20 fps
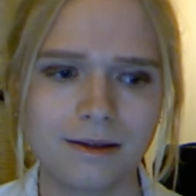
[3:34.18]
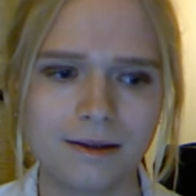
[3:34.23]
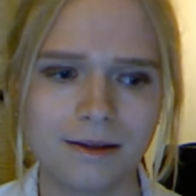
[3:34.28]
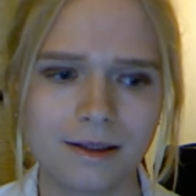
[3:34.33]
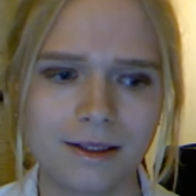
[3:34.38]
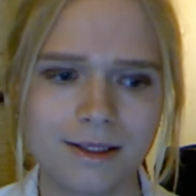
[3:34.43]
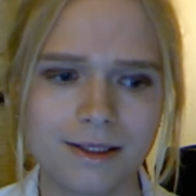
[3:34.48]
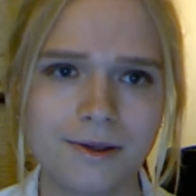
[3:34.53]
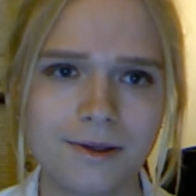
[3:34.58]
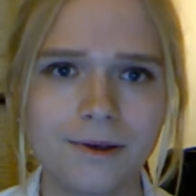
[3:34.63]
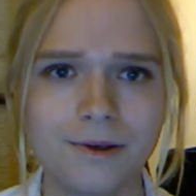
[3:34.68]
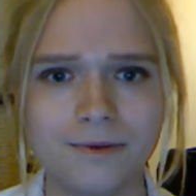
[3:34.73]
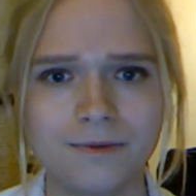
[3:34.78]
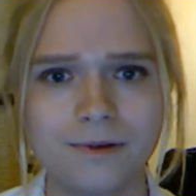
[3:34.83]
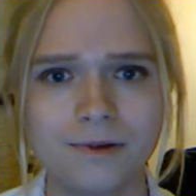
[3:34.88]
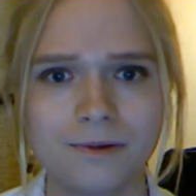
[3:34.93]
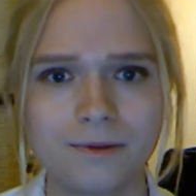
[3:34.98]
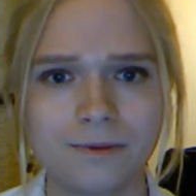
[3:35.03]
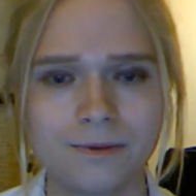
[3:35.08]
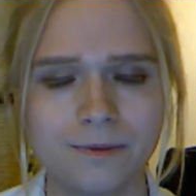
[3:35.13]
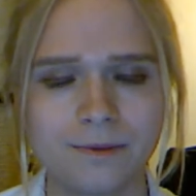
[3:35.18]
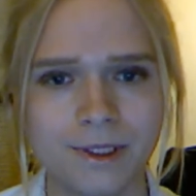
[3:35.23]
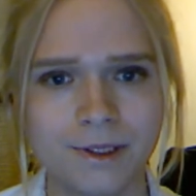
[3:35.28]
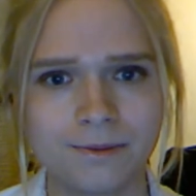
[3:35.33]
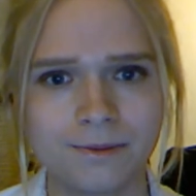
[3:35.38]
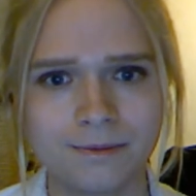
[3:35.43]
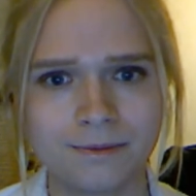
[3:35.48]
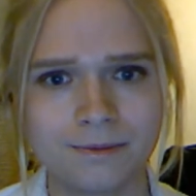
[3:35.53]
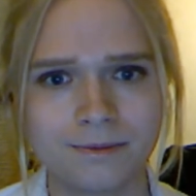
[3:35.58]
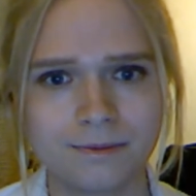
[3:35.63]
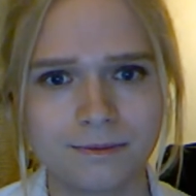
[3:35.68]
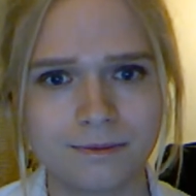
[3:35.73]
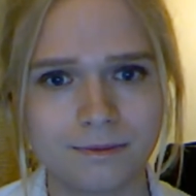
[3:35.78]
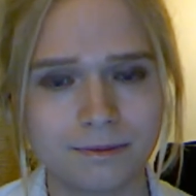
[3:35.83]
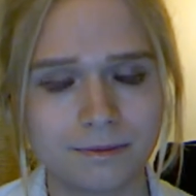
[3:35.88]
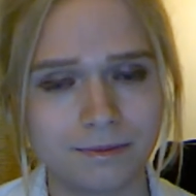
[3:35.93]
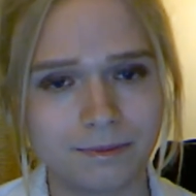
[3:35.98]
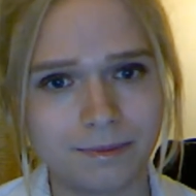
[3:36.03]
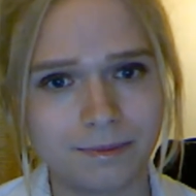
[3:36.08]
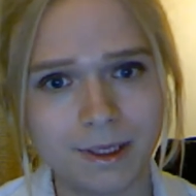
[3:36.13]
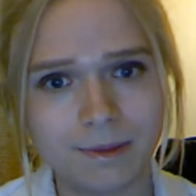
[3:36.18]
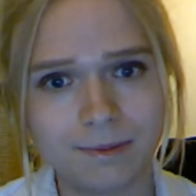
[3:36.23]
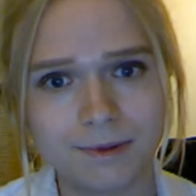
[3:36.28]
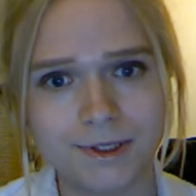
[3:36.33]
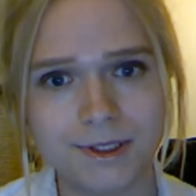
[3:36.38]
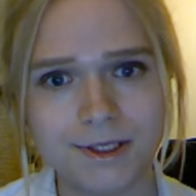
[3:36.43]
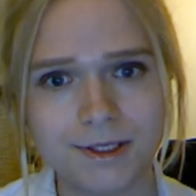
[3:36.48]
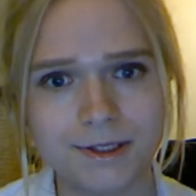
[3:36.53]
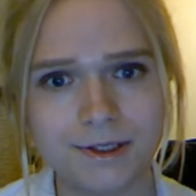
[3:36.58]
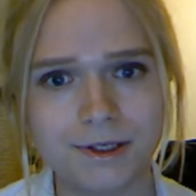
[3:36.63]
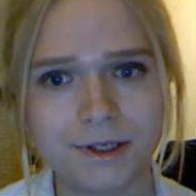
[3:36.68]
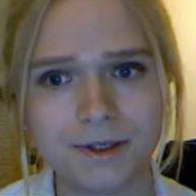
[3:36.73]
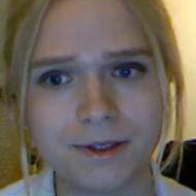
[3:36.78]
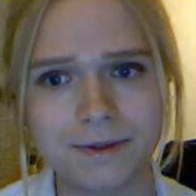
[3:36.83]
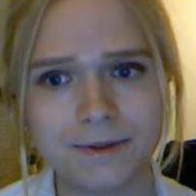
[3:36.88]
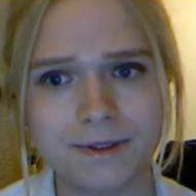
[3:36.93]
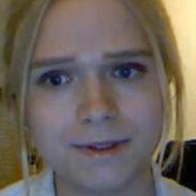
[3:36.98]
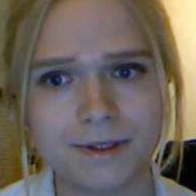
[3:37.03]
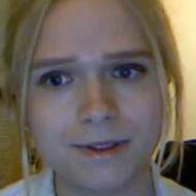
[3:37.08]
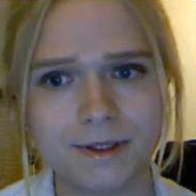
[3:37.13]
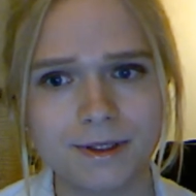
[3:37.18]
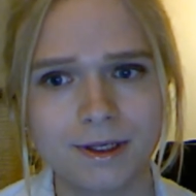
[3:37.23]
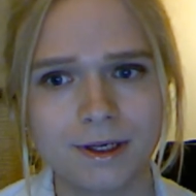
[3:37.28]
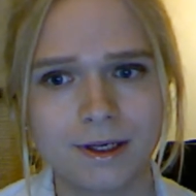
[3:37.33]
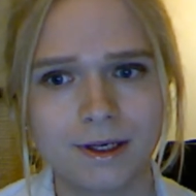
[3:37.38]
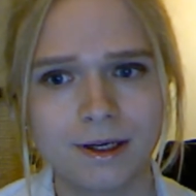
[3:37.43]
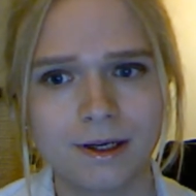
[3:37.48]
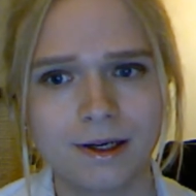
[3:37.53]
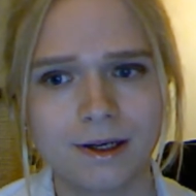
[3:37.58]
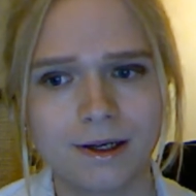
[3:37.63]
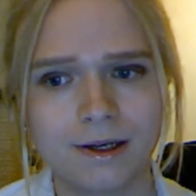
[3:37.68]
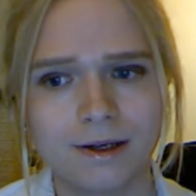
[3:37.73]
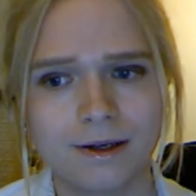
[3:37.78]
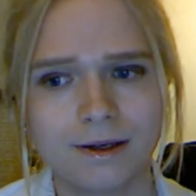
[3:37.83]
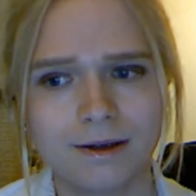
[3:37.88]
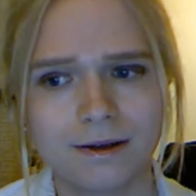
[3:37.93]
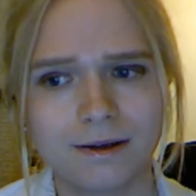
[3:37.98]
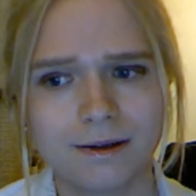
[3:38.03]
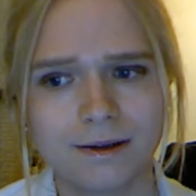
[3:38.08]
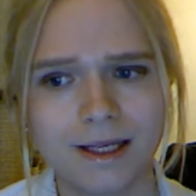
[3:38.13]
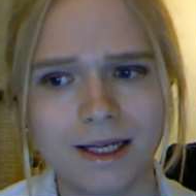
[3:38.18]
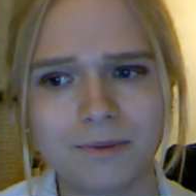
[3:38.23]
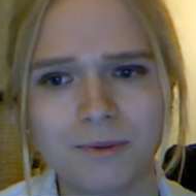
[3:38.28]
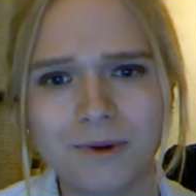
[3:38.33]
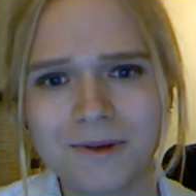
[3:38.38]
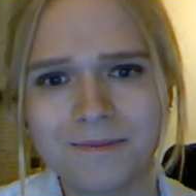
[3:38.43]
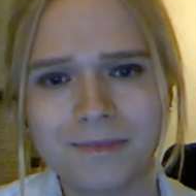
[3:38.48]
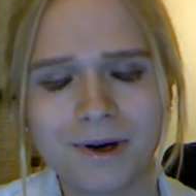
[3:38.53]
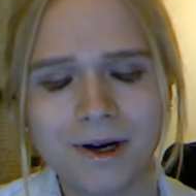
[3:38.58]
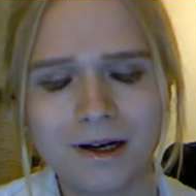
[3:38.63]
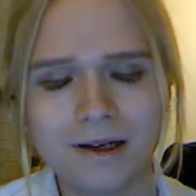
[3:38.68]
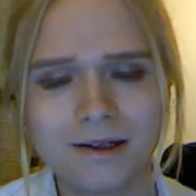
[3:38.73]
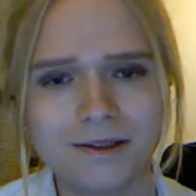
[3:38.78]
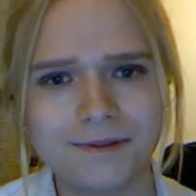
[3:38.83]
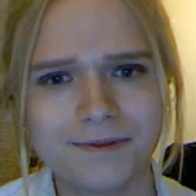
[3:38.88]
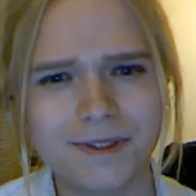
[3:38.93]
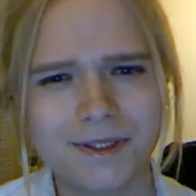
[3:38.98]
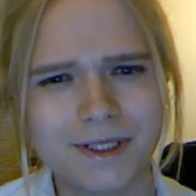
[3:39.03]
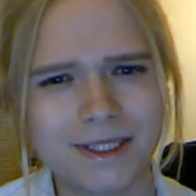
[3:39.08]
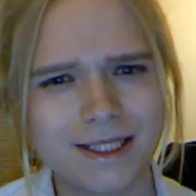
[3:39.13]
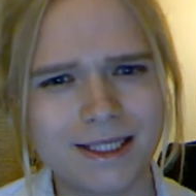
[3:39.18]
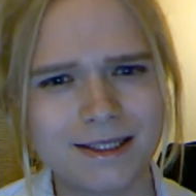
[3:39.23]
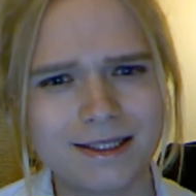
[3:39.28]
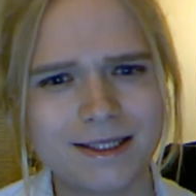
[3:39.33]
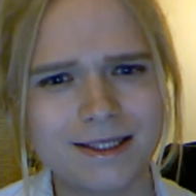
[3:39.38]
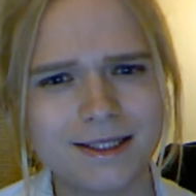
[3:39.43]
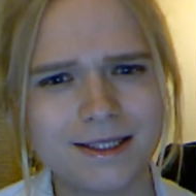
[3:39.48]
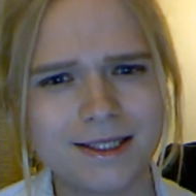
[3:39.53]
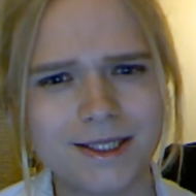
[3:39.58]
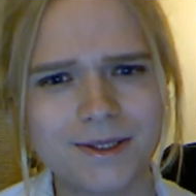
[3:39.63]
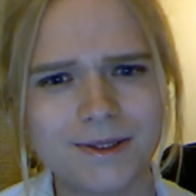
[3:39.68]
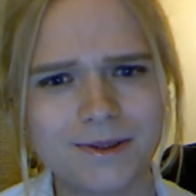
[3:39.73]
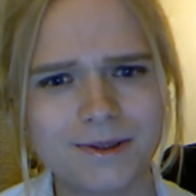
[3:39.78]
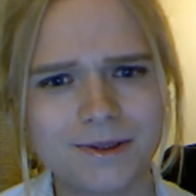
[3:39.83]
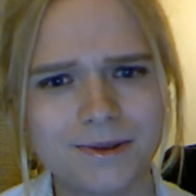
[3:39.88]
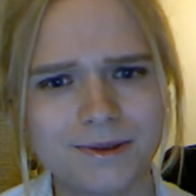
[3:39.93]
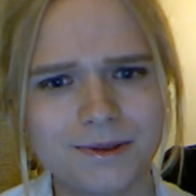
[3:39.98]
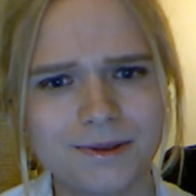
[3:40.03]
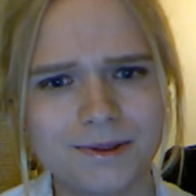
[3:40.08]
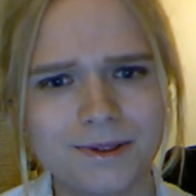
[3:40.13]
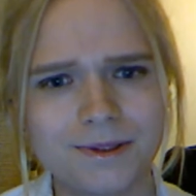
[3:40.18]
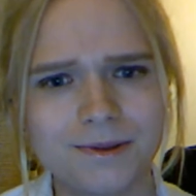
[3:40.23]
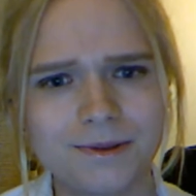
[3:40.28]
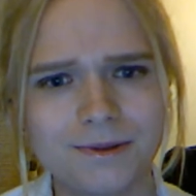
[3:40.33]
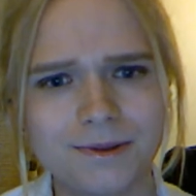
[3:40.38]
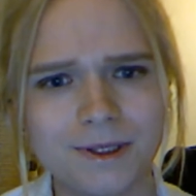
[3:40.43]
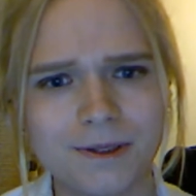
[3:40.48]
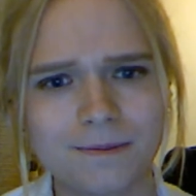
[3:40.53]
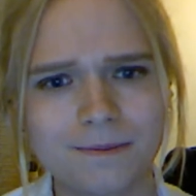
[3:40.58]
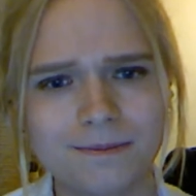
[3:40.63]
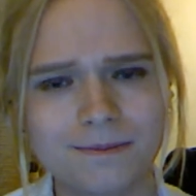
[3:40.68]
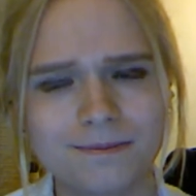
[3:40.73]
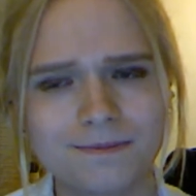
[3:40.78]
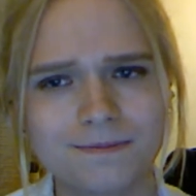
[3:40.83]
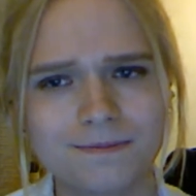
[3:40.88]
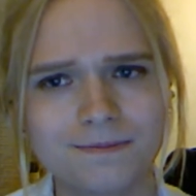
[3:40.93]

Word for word: it's hurtful when people just use that one part of your identity to to um,